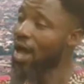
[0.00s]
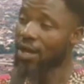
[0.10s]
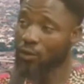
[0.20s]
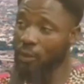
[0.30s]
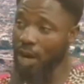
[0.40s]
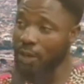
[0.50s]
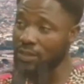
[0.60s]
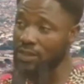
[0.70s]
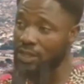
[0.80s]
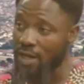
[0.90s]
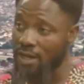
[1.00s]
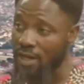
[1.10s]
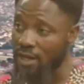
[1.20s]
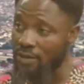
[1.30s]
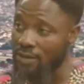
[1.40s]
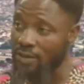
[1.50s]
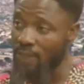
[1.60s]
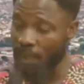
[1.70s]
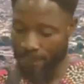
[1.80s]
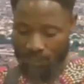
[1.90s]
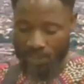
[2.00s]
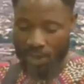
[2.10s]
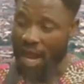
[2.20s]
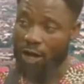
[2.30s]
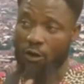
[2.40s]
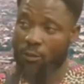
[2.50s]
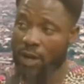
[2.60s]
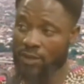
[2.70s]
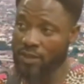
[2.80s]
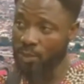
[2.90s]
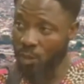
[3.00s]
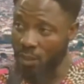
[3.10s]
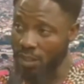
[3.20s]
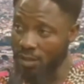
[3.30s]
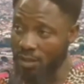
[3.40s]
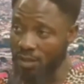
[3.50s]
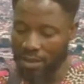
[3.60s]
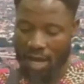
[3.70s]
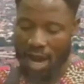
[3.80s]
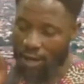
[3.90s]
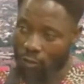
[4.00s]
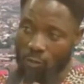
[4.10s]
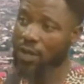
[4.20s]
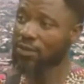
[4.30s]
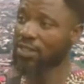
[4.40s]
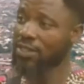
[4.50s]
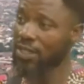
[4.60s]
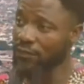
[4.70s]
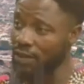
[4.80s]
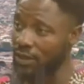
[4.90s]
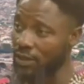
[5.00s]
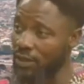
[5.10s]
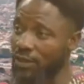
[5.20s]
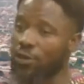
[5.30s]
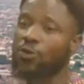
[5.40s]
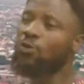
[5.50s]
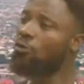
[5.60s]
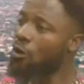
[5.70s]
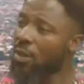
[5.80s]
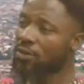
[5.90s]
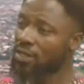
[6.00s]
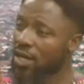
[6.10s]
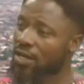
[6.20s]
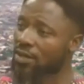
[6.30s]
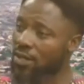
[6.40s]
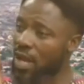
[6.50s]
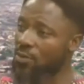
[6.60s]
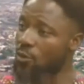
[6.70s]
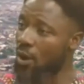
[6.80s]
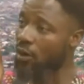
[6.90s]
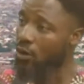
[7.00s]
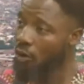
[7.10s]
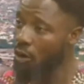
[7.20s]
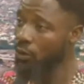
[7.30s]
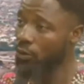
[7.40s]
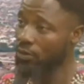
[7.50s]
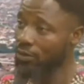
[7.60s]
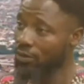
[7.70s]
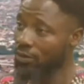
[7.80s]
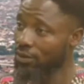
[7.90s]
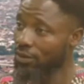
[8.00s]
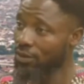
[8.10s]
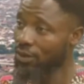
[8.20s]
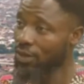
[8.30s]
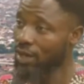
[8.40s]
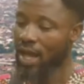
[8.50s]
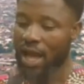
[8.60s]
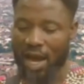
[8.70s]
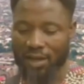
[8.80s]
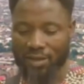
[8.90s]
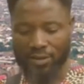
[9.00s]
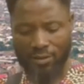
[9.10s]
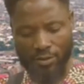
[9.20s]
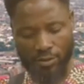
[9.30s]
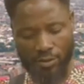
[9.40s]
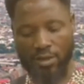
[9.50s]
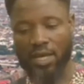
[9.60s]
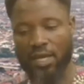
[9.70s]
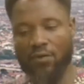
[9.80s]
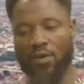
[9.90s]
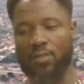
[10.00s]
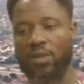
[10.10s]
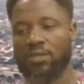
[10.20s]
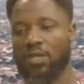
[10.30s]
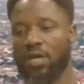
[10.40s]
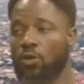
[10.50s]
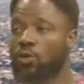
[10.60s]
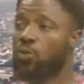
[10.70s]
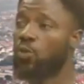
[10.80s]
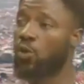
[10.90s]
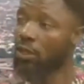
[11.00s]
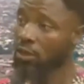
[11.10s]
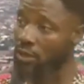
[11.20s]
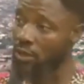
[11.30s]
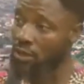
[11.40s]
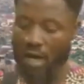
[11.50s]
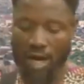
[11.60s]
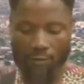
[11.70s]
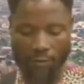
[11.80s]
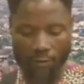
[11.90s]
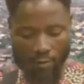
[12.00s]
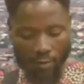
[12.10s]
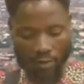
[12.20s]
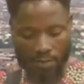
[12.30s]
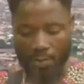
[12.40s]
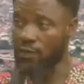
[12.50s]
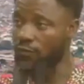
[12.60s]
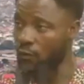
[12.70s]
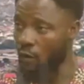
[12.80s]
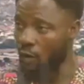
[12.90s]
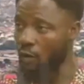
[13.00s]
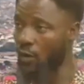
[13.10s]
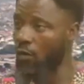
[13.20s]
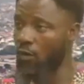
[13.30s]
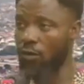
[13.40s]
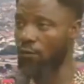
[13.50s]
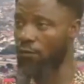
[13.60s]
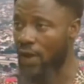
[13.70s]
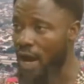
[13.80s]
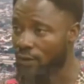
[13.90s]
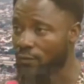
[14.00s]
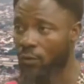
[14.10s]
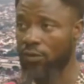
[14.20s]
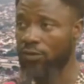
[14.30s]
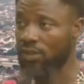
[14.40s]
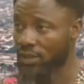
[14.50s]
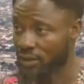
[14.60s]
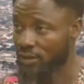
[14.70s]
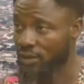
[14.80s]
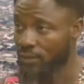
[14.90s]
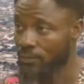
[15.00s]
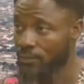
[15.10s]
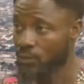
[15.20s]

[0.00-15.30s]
I come out in the midnight. I come out in the morning. I come out in the evening. You come out anytime you are called. And just like every other person that go to work and you close by 4 or 5 or 6,